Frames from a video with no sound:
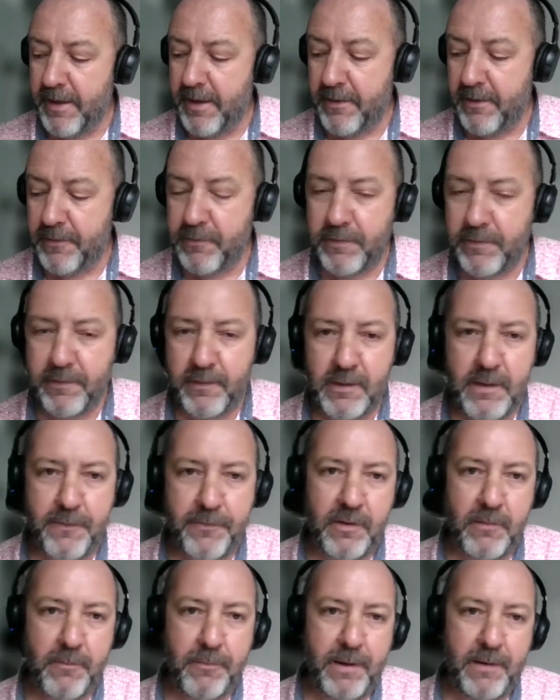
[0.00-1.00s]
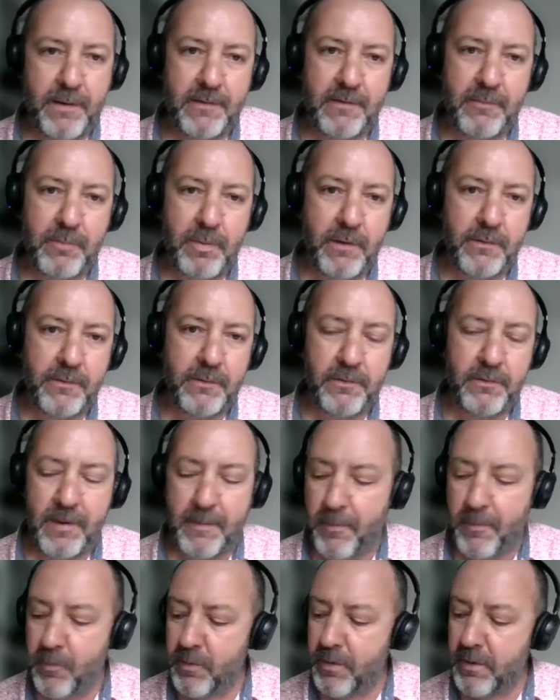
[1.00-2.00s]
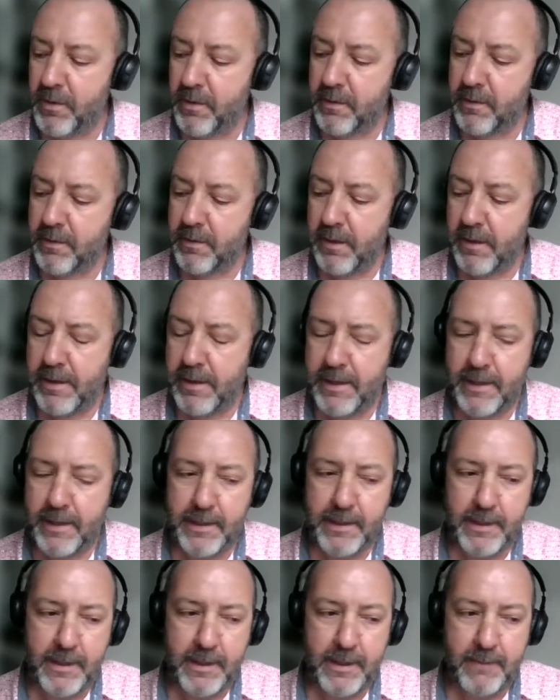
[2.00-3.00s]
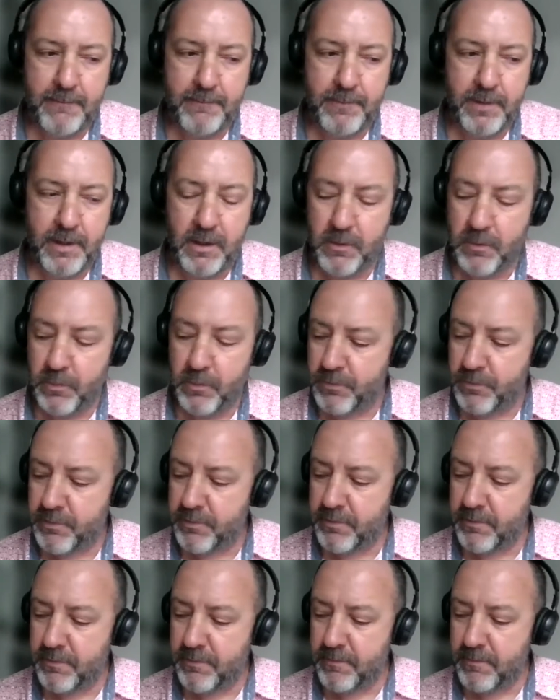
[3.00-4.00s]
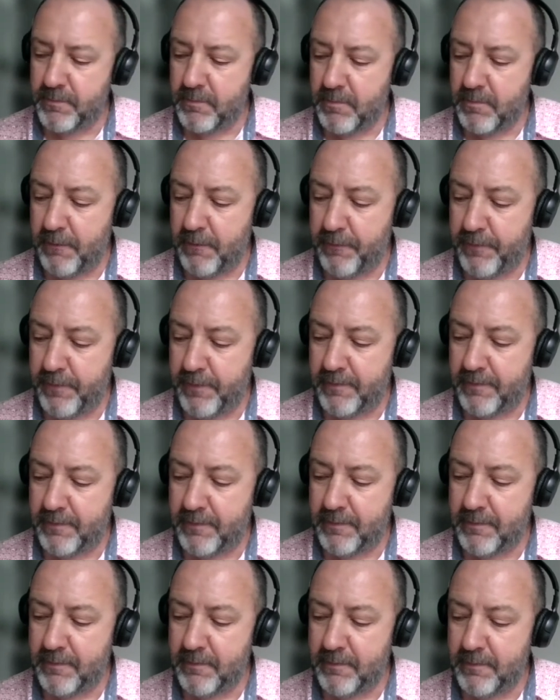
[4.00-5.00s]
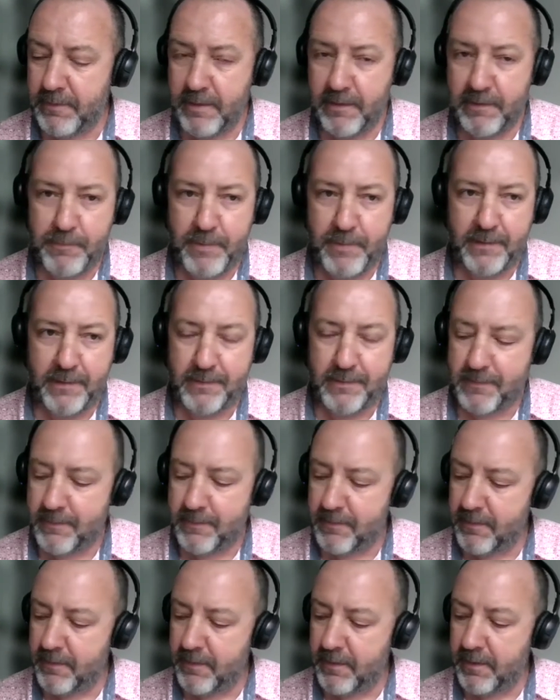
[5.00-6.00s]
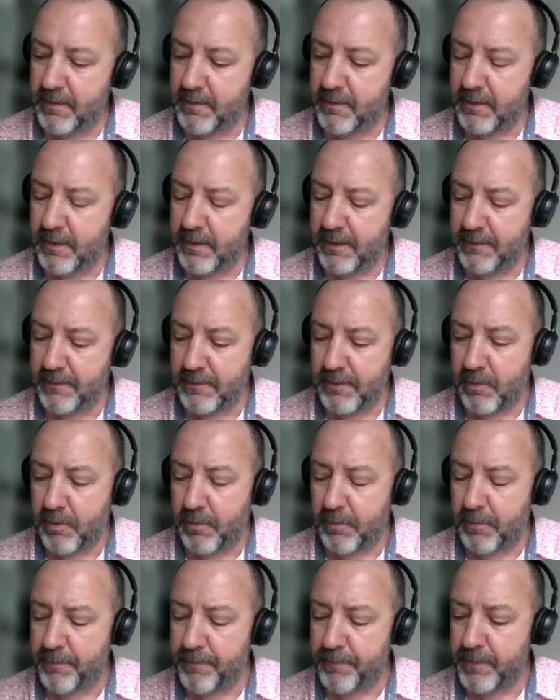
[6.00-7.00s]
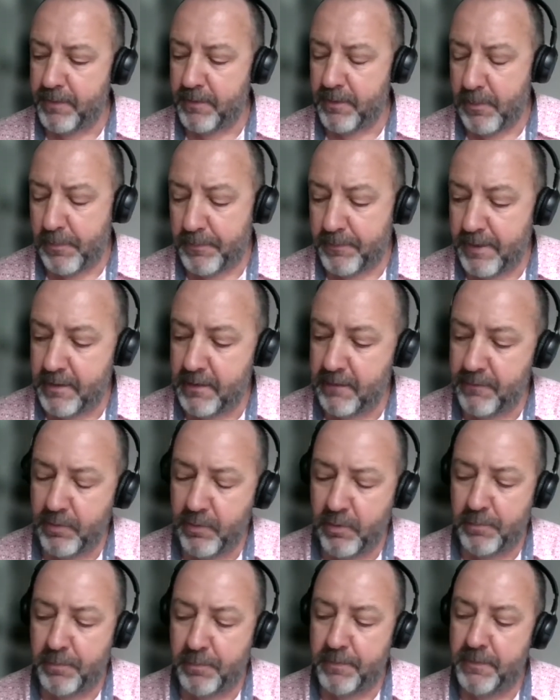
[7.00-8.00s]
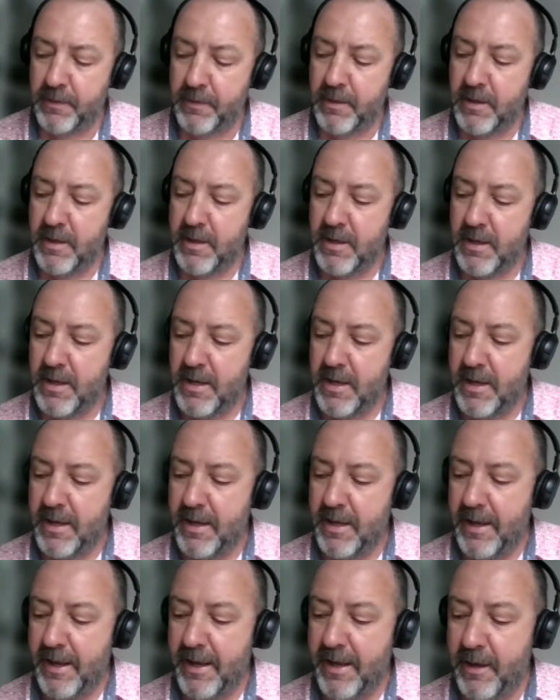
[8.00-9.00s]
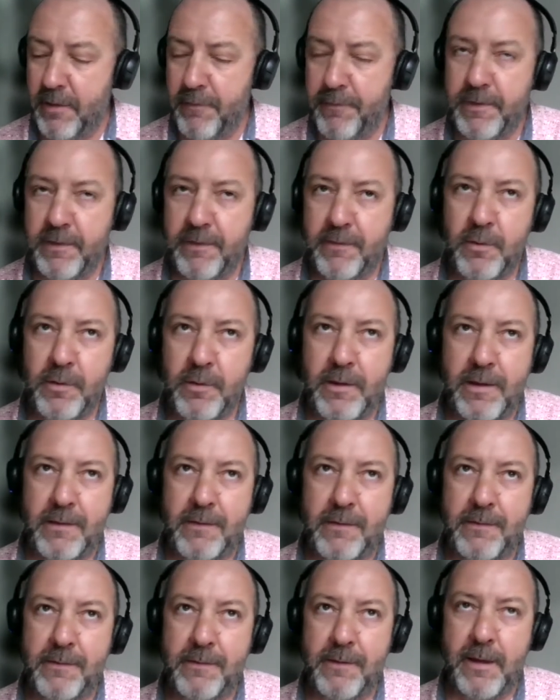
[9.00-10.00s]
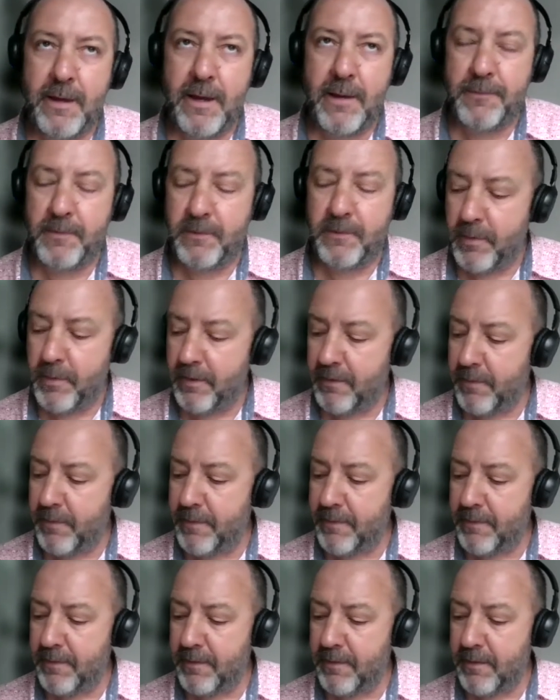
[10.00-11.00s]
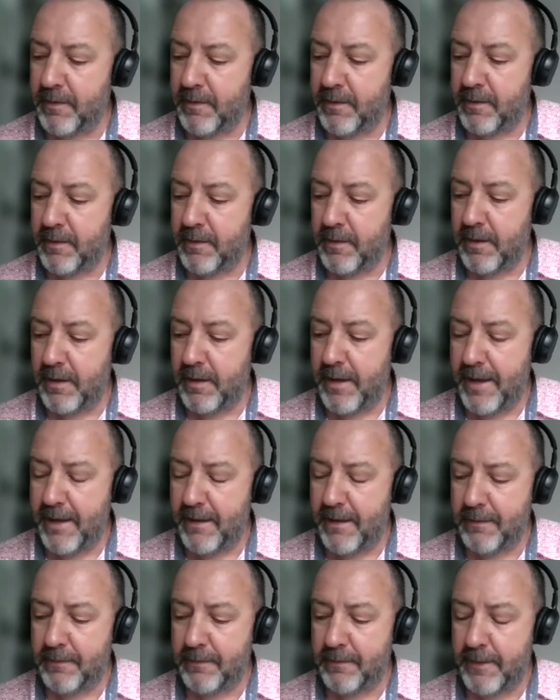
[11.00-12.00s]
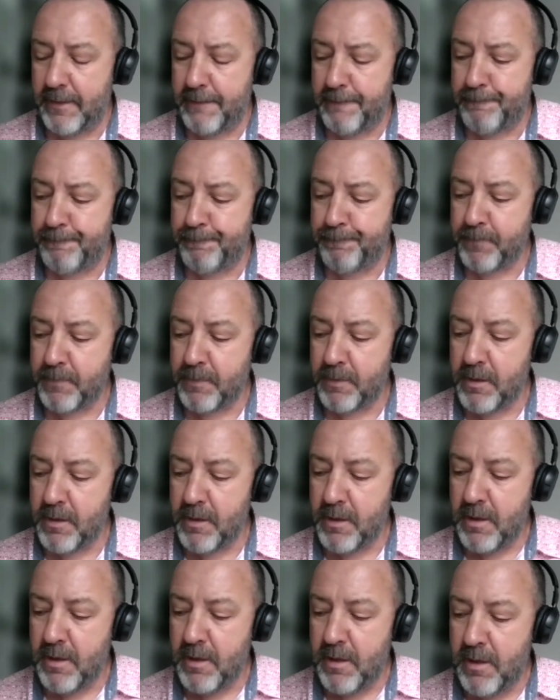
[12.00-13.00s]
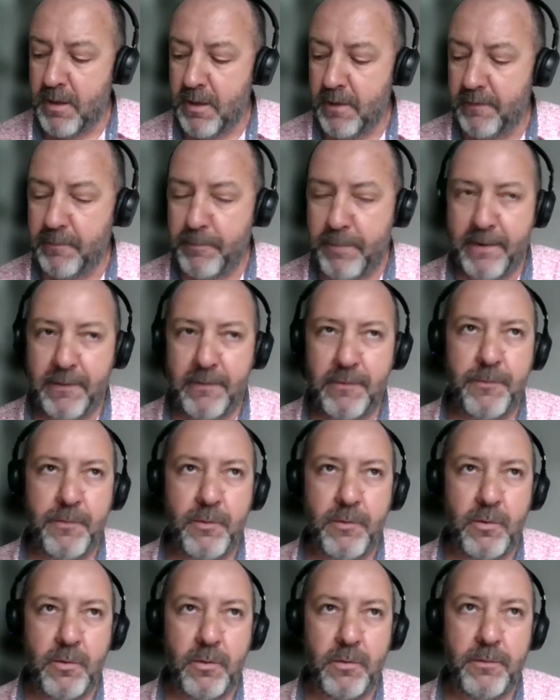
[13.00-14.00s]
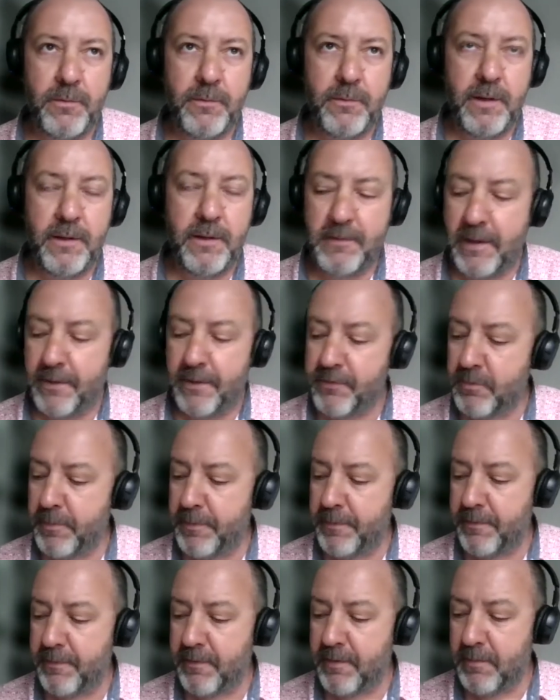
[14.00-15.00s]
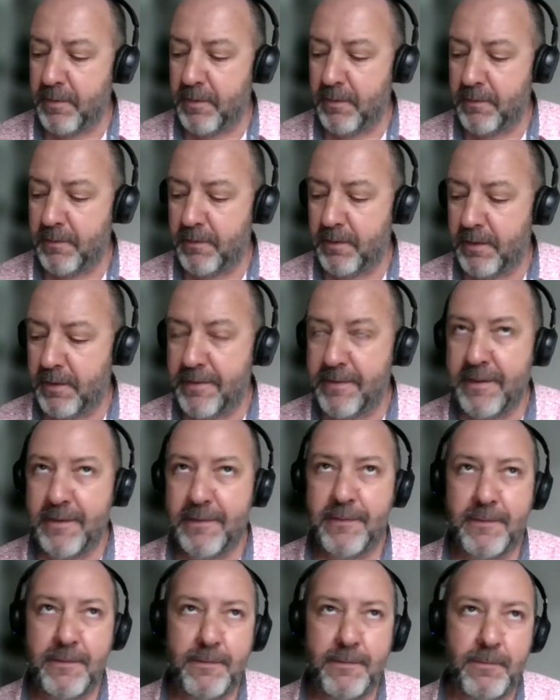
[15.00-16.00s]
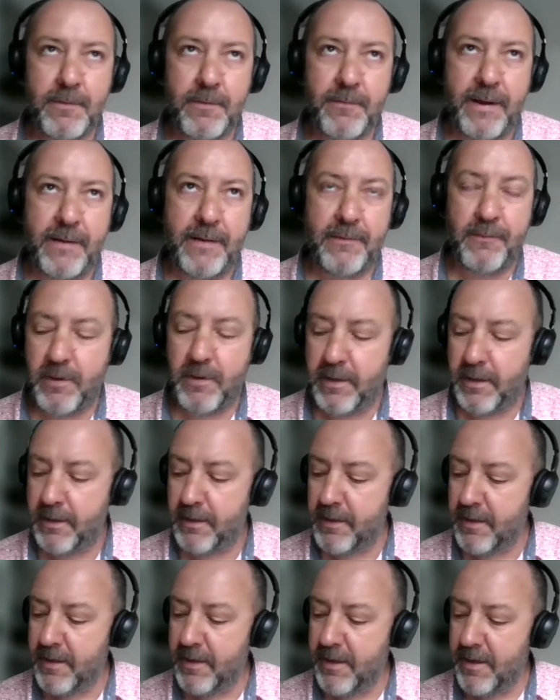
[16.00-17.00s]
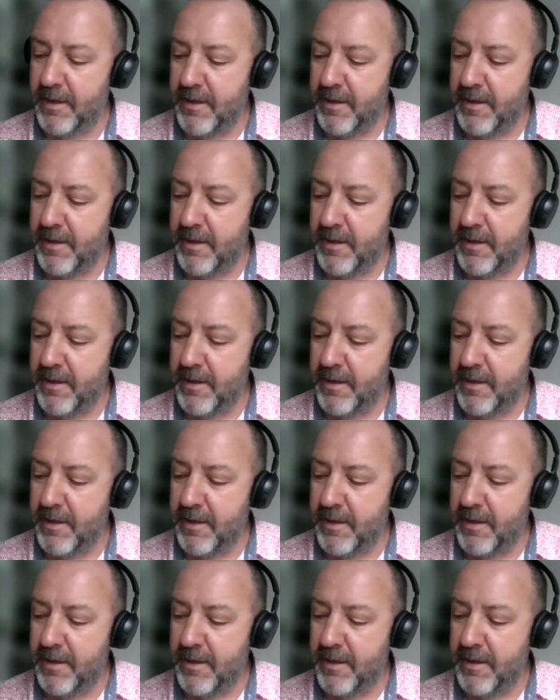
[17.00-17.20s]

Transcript: And after a significant piece of personal development work, I launched my first dinner space in Eastern Europe, at the opposite end of Europe. And over the 2 years up to 2020, I held a space for the international business community in this effectively